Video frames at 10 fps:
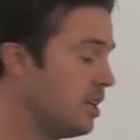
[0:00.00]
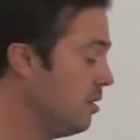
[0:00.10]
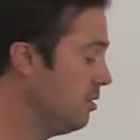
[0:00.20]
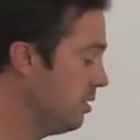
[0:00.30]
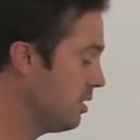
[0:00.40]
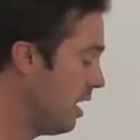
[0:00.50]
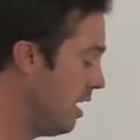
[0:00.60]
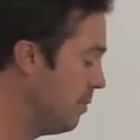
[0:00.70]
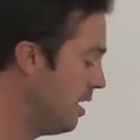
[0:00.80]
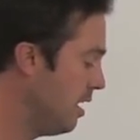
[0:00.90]
to use your
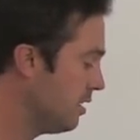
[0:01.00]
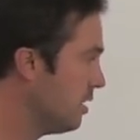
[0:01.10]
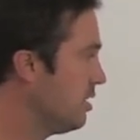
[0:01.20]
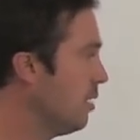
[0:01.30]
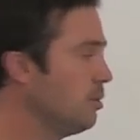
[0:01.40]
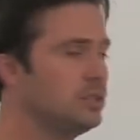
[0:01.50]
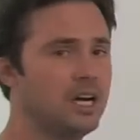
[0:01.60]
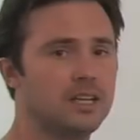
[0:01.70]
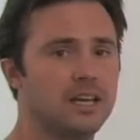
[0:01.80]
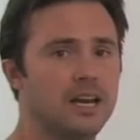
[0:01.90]
time to double
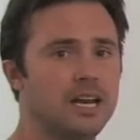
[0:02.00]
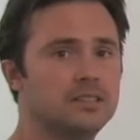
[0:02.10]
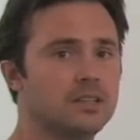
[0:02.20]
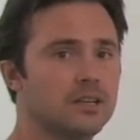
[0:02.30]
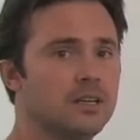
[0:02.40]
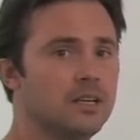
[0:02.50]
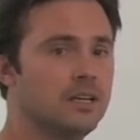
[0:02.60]
check that answer.